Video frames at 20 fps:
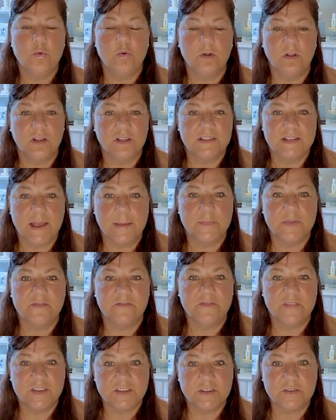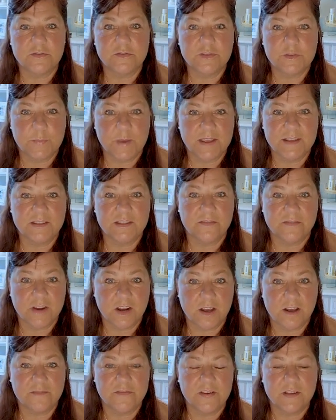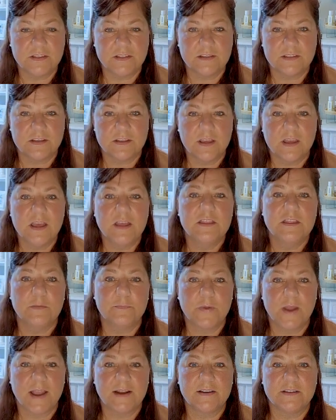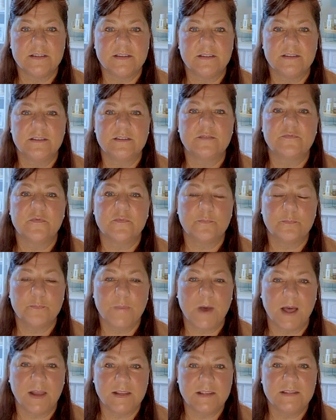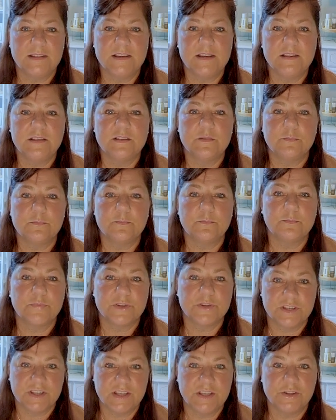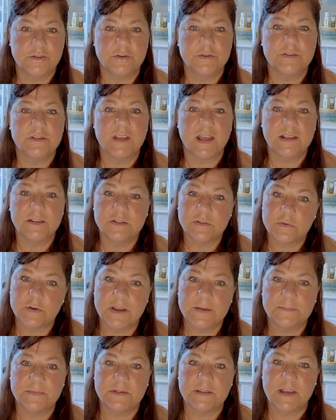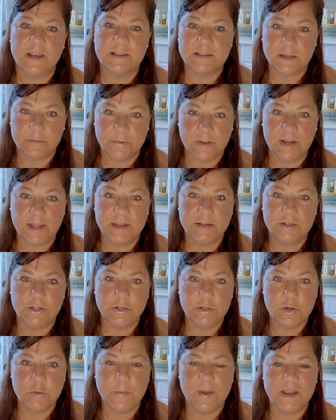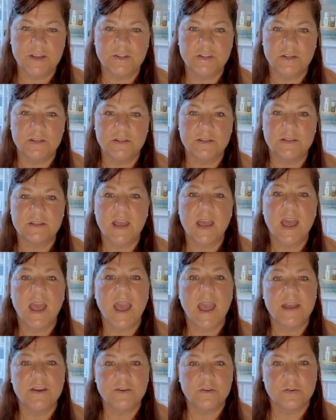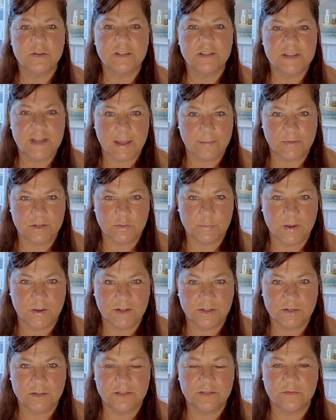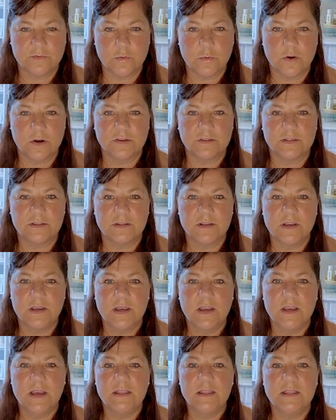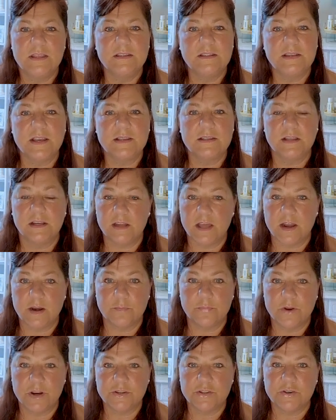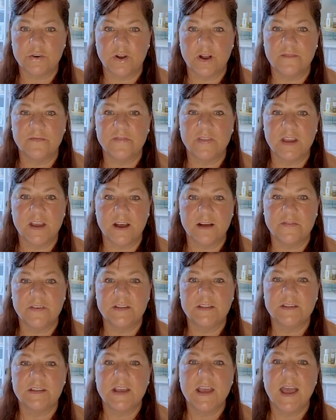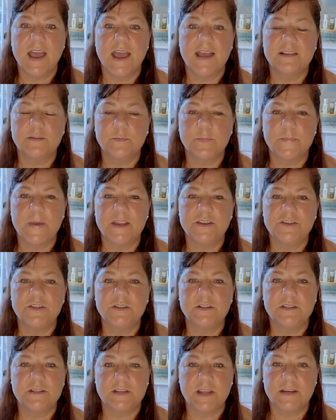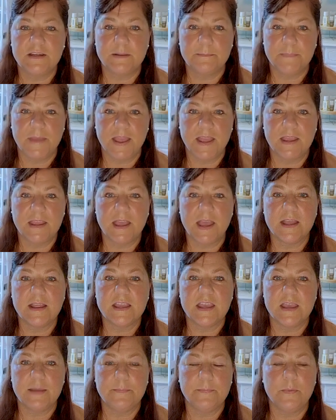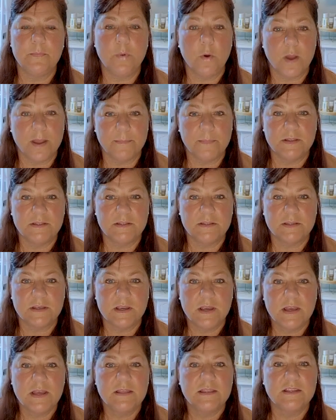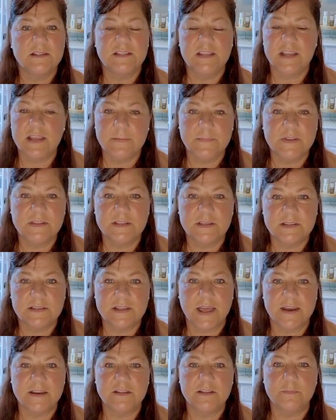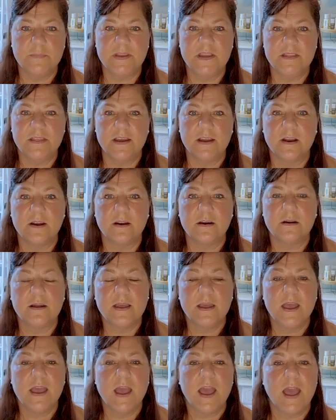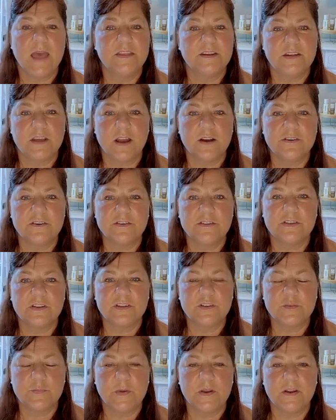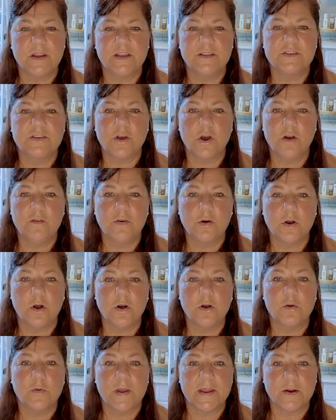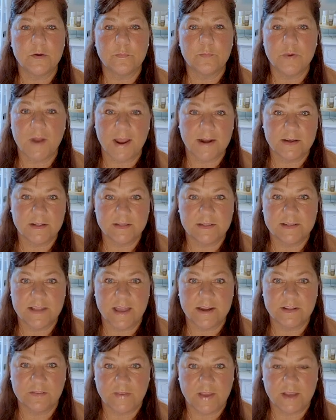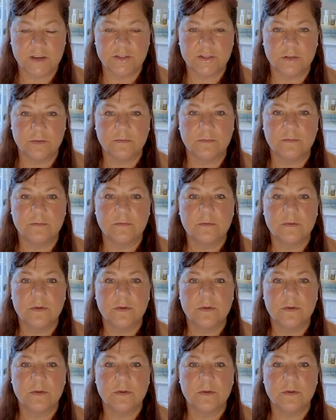We'll examine the physical space of an office, the practices, policies, procedures, and scripts as they relate to new patients and your established patients, of course. This takes a lot of pressure off the office as patients tend to make and keep appointments, the team is excited to be there, and the doctors experience overall greater practice satisfaction.